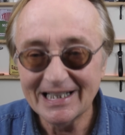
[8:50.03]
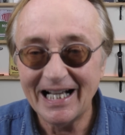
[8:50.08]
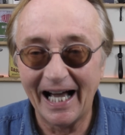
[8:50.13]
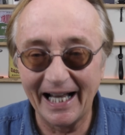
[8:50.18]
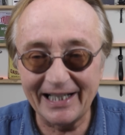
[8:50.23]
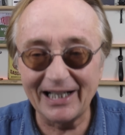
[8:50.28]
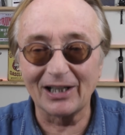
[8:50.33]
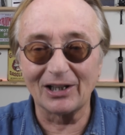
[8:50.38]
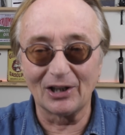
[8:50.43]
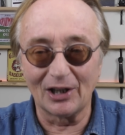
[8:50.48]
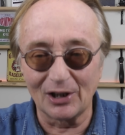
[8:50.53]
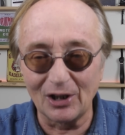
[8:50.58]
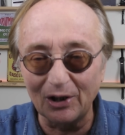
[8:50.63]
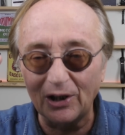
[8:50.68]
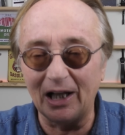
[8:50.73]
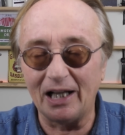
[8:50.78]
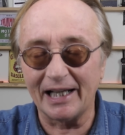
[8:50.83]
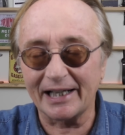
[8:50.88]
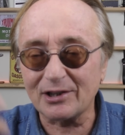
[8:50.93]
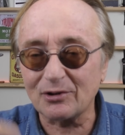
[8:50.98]
And their little
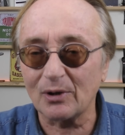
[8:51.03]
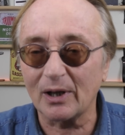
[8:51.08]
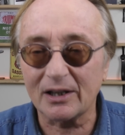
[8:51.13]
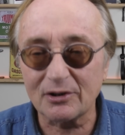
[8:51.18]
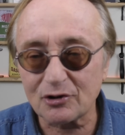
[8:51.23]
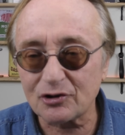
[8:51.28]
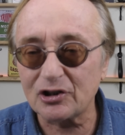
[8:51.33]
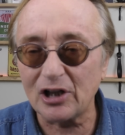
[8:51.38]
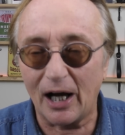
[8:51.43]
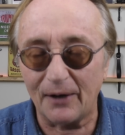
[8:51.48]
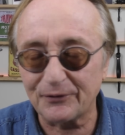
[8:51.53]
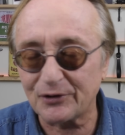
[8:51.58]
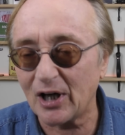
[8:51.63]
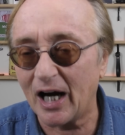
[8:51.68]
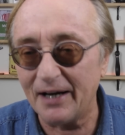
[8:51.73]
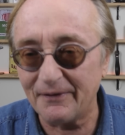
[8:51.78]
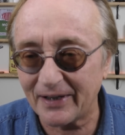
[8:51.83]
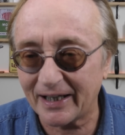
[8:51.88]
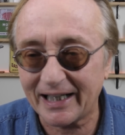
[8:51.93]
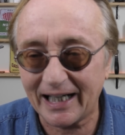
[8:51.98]
electric self
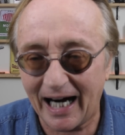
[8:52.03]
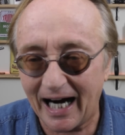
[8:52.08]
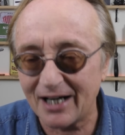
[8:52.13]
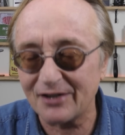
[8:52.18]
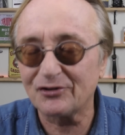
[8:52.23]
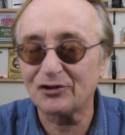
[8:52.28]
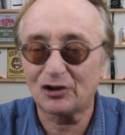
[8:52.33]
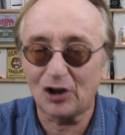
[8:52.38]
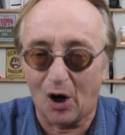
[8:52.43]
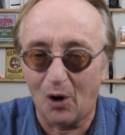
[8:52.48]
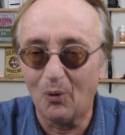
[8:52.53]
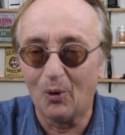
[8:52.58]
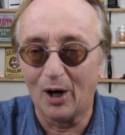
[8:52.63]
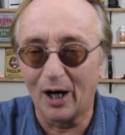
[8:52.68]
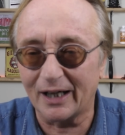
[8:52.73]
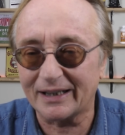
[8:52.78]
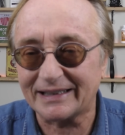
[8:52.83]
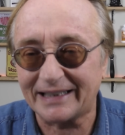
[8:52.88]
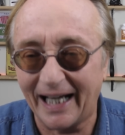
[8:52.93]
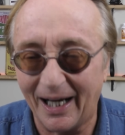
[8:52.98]
driving cars don't
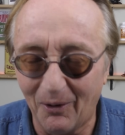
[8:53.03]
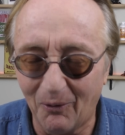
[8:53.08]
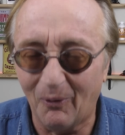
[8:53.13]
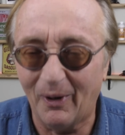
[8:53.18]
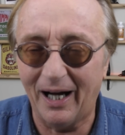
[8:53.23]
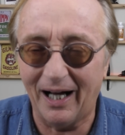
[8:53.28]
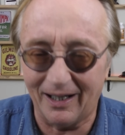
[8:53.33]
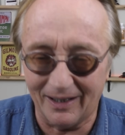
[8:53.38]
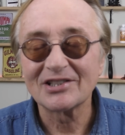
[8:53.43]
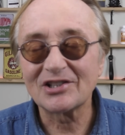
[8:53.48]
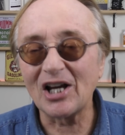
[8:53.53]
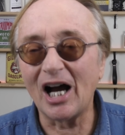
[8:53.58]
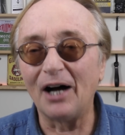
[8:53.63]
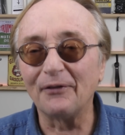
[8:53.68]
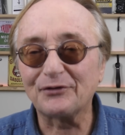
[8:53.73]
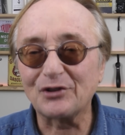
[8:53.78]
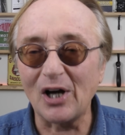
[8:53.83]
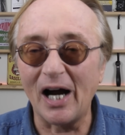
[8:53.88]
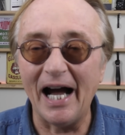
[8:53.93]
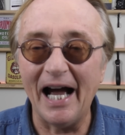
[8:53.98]
work that well.
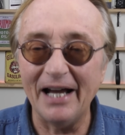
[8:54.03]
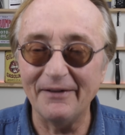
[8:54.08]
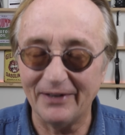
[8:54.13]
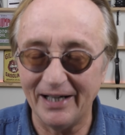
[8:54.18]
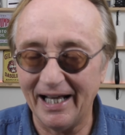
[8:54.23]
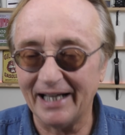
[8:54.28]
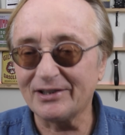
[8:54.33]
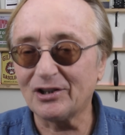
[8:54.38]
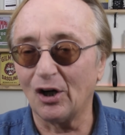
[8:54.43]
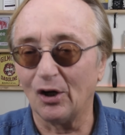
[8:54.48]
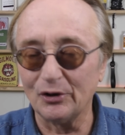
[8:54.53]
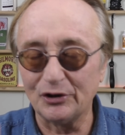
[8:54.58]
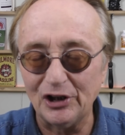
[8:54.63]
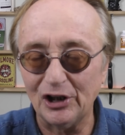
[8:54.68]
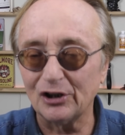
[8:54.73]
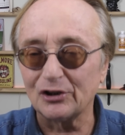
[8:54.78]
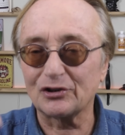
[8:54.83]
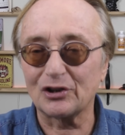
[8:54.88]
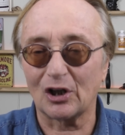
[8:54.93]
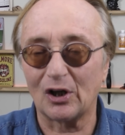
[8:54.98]
Self driving, I told
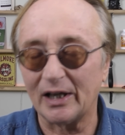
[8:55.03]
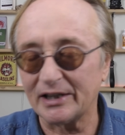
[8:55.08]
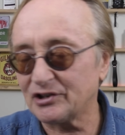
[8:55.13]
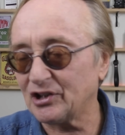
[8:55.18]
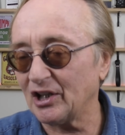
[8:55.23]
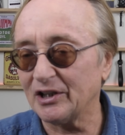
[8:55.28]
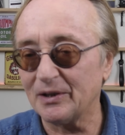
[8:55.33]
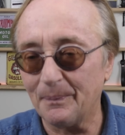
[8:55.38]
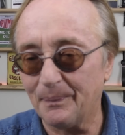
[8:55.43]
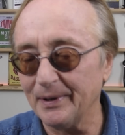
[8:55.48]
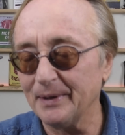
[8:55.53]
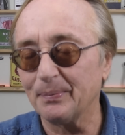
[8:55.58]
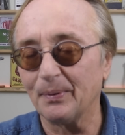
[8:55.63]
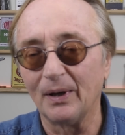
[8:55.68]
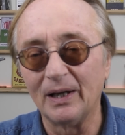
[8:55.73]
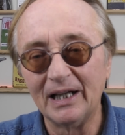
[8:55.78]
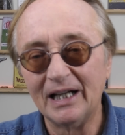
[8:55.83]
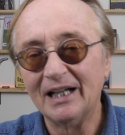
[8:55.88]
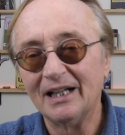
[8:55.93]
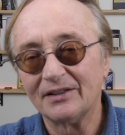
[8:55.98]
years ago, I said to
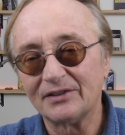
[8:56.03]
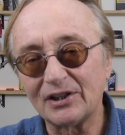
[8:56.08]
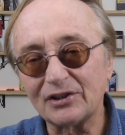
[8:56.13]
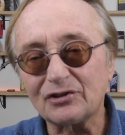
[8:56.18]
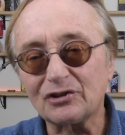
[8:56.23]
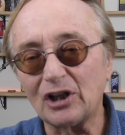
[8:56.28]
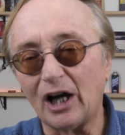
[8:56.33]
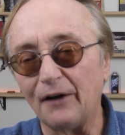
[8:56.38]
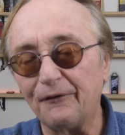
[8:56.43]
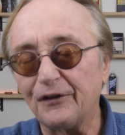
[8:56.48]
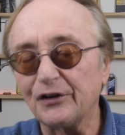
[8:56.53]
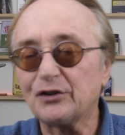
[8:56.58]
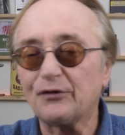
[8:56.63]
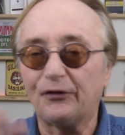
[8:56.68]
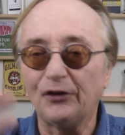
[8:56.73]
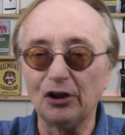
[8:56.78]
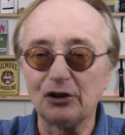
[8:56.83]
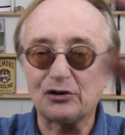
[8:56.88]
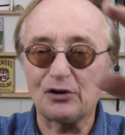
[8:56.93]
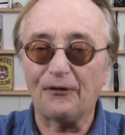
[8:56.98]
people, this stuff is
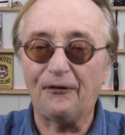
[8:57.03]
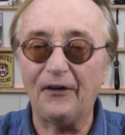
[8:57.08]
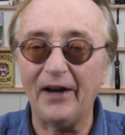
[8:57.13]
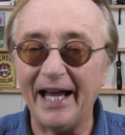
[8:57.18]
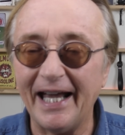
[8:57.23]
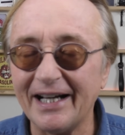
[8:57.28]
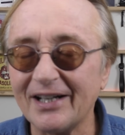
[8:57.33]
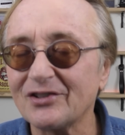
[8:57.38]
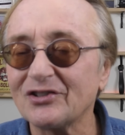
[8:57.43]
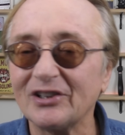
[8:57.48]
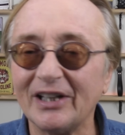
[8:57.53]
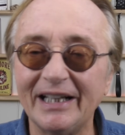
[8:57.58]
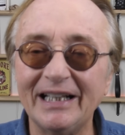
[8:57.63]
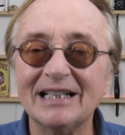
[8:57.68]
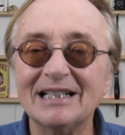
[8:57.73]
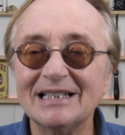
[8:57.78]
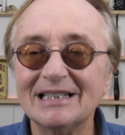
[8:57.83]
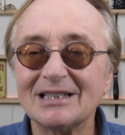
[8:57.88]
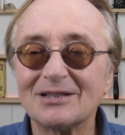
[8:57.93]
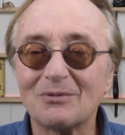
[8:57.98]
future fantasy.